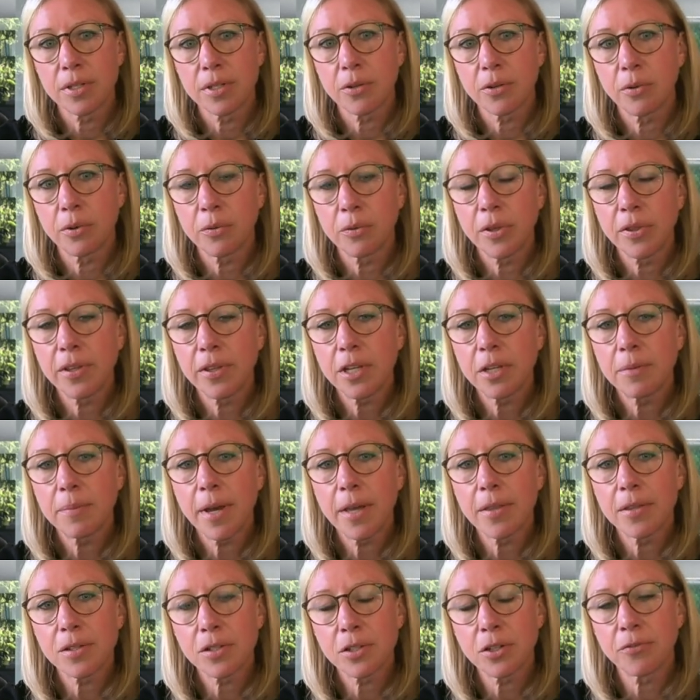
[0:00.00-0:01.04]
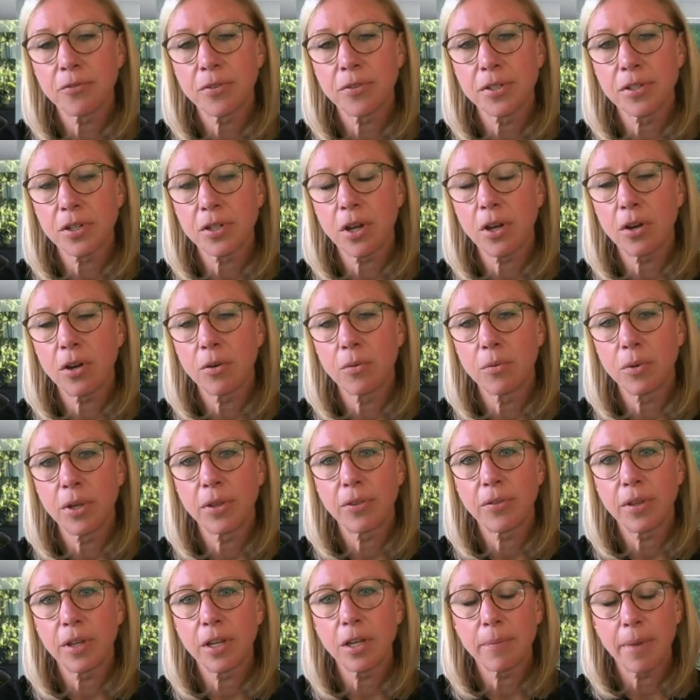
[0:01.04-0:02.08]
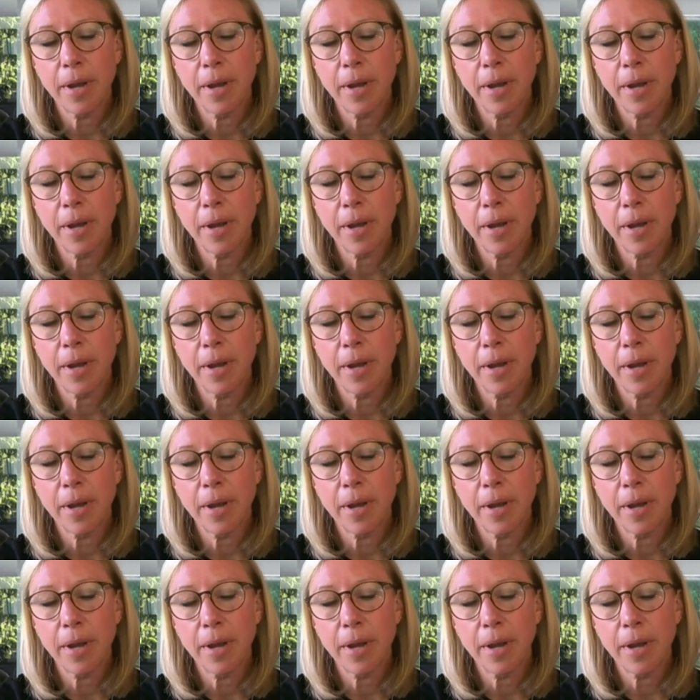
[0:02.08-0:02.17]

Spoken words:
So when we think about the Surface Go, we think